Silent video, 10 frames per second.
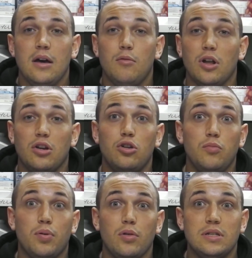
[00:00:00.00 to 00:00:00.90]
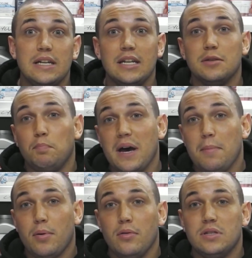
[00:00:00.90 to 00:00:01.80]
what a good protein is,
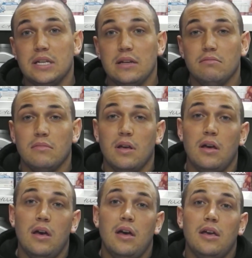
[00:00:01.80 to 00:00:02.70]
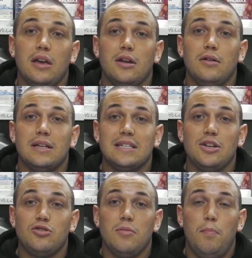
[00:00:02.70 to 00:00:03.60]
bad protein,
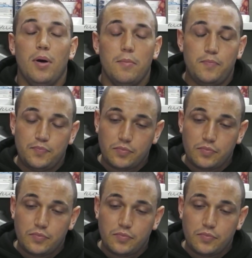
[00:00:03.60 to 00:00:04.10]
etc. But